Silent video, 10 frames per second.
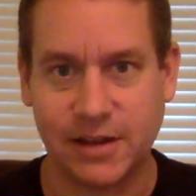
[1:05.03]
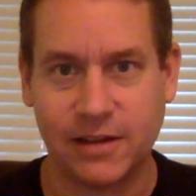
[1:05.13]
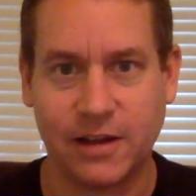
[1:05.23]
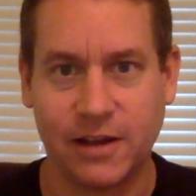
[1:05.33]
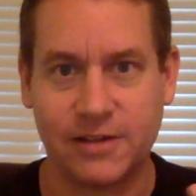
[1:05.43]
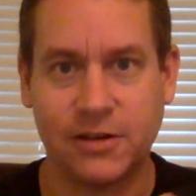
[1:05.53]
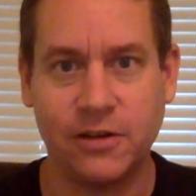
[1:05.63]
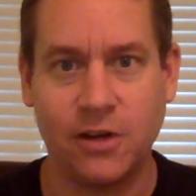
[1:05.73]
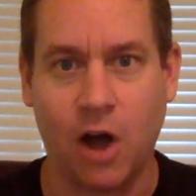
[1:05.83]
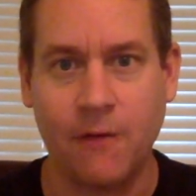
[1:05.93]
Like,
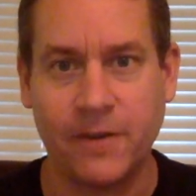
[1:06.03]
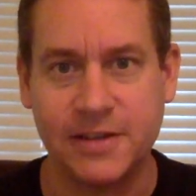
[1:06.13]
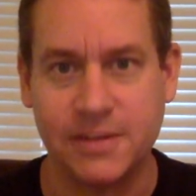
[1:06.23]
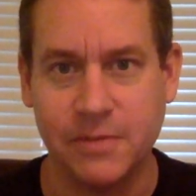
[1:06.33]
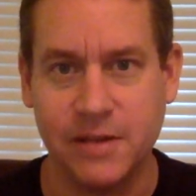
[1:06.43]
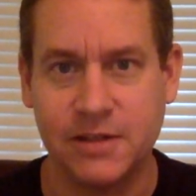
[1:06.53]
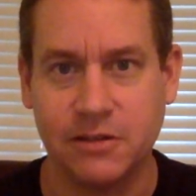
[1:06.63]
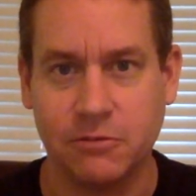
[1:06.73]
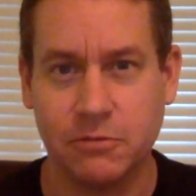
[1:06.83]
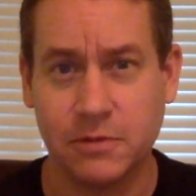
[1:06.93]
starting off, I'd submit
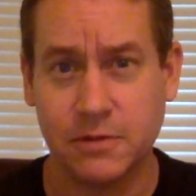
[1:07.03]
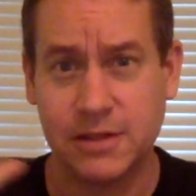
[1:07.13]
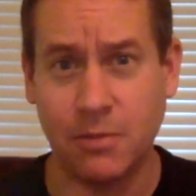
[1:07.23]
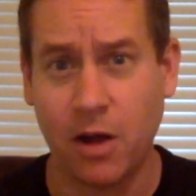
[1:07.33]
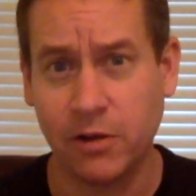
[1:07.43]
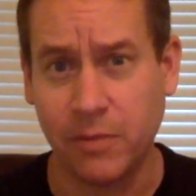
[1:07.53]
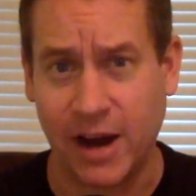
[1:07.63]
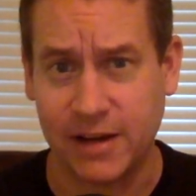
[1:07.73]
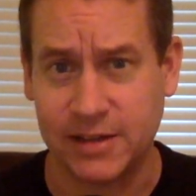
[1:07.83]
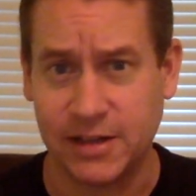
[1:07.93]
to smaller
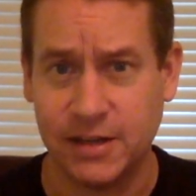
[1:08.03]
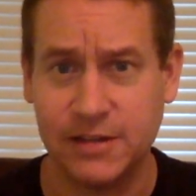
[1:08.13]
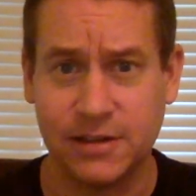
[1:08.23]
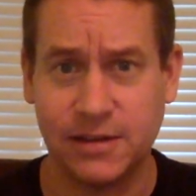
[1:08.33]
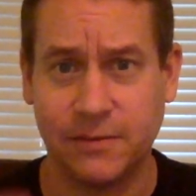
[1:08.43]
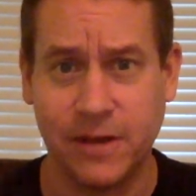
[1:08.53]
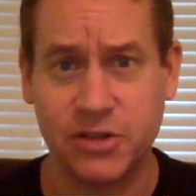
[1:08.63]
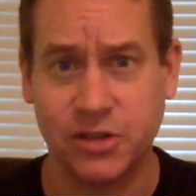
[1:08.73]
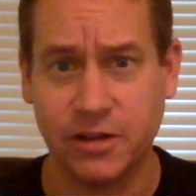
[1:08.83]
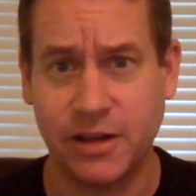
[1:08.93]
magazines, and then
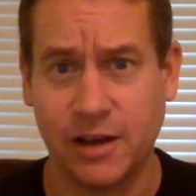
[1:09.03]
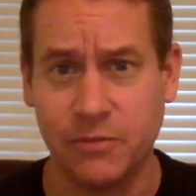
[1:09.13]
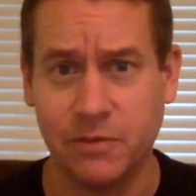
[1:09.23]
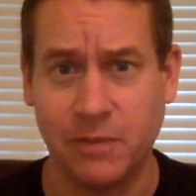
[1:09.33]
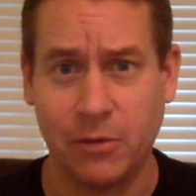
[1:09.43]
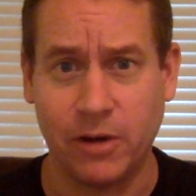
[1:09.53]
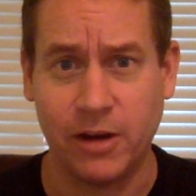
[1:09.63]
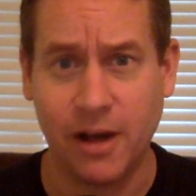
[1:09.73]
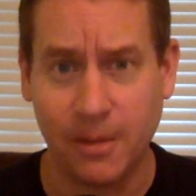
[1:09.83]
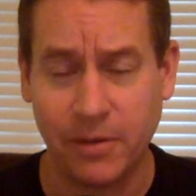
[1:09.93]
eventually kind of moved my way
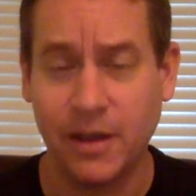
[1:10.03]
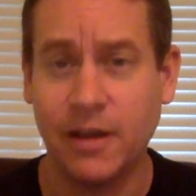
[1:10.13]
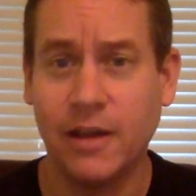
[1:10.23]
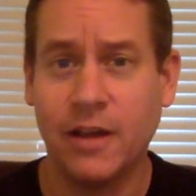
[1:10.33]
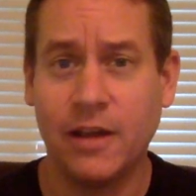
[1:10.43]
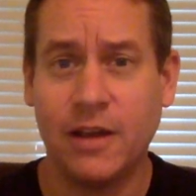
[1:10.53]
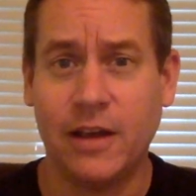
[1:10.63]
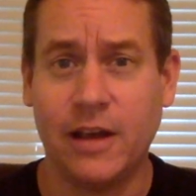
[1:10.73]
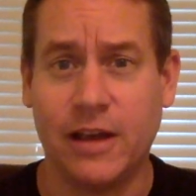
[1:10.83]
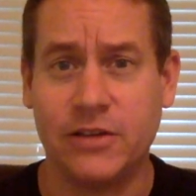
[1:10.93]
up
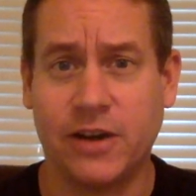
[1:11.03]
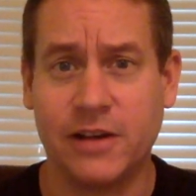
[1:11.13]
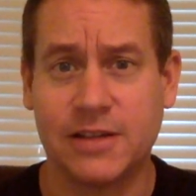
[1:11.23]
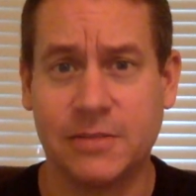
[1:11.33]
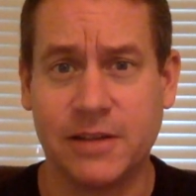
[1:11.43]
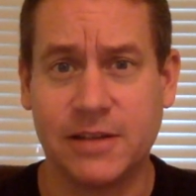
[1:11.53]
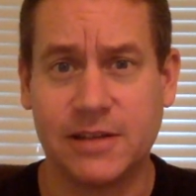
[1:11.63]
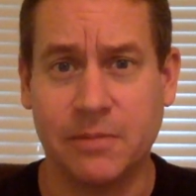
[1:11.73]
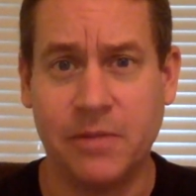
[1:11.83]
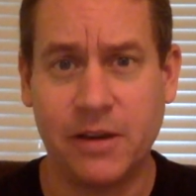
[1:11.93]
and tried to submit to
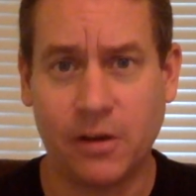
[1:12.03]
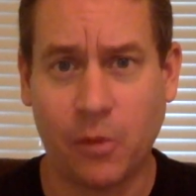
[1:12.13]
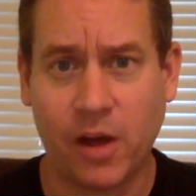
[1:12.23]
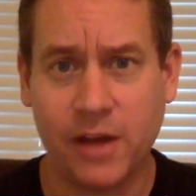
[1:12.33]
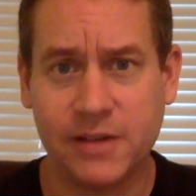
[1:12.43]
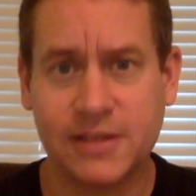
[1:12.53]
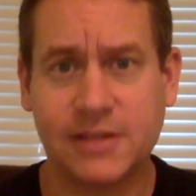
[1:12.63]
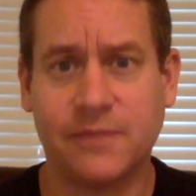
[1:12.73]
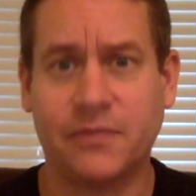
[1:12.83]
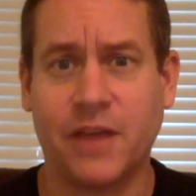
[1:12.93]
some bigger
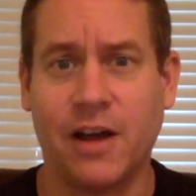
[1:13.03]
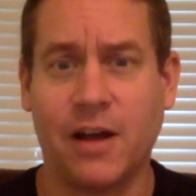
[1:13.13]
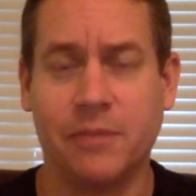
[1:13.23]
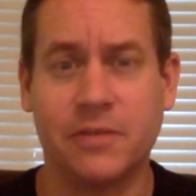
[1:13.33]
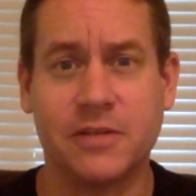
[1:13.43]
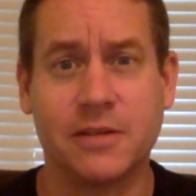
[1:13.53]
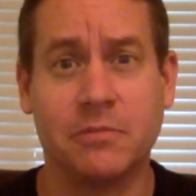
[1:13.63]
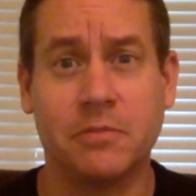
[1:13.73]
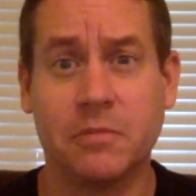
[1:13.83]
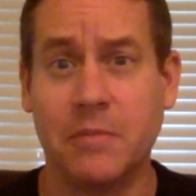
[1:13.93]
ones. There's
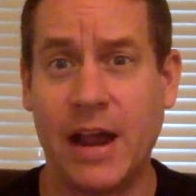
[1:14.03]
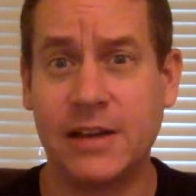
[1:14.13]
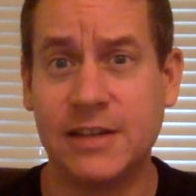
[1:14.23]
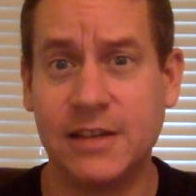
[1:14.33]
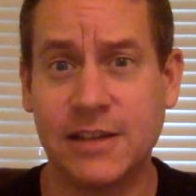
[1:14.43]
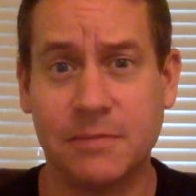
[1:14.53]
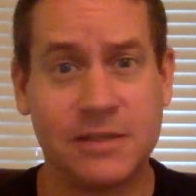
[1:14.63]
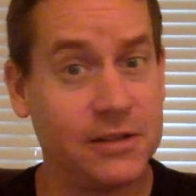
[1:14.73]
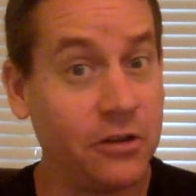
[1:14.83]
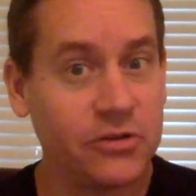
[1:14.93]
some magazines I'm
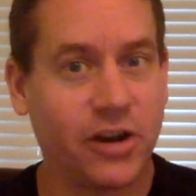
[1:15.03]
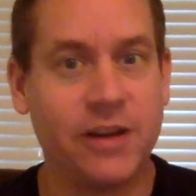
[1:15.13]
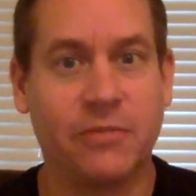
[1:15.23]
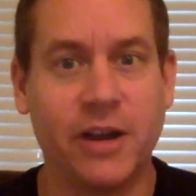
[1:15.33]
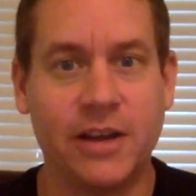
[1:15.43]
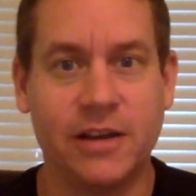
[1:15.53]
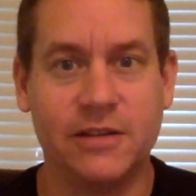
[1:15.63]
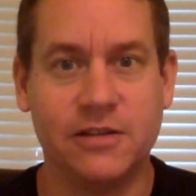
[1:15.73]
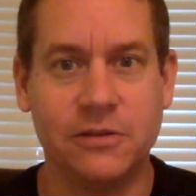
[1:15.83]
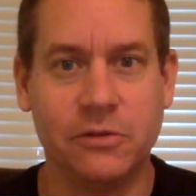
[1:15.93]
still trying to break
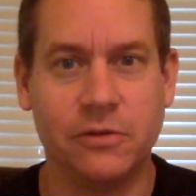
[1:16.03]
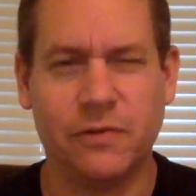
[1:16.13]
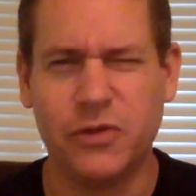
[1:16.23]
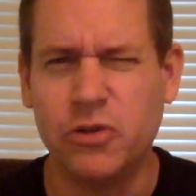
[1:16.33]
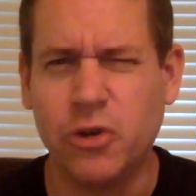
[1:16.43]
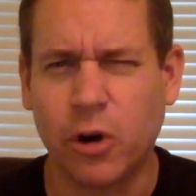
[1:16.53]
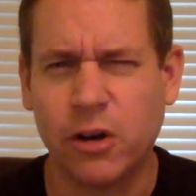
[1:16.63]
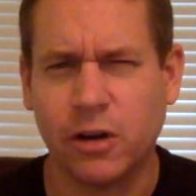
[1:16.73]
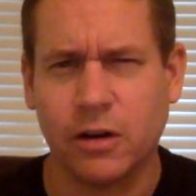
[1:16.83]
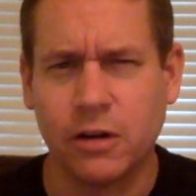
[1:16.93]
into. New
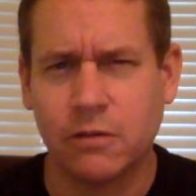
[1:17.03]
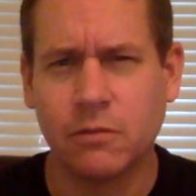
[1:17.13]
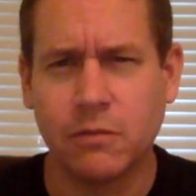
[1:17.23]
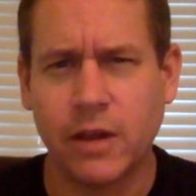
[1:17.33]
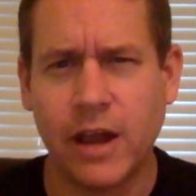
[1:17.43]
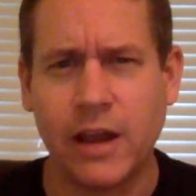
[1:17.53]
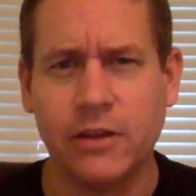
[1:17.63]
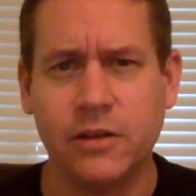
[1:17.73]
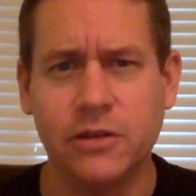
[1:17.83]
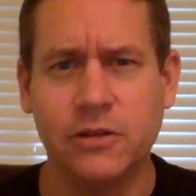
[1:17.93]
Yorker.
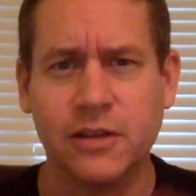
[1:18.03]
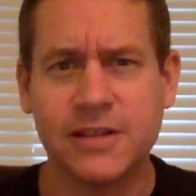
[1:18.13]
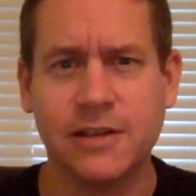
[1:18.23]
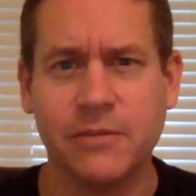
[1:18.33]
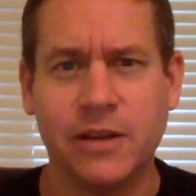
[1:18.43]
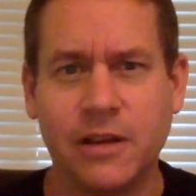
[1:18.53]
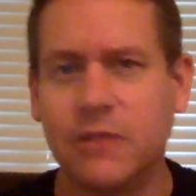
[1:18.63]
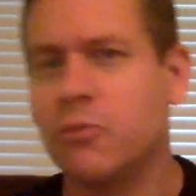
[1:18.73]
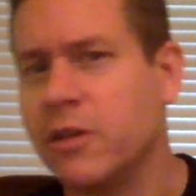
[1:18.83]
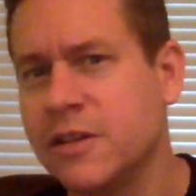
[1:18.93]
Hey, listen to me.
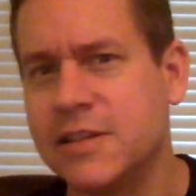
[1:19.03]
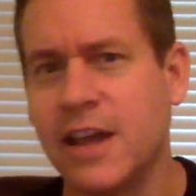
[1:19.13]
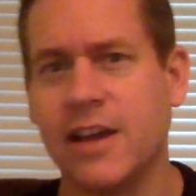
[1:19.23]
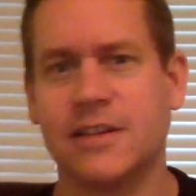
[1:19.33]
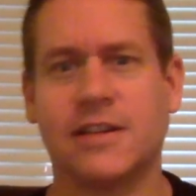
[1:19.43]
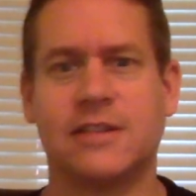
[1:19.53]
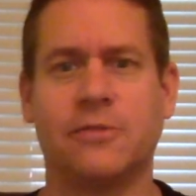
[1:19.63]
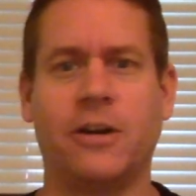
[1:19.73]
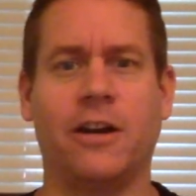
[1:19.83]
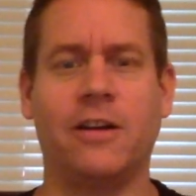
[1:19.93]
One of these days, I
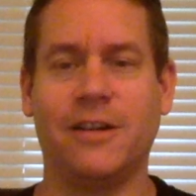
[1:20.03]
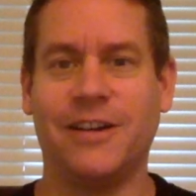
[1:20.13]
swear.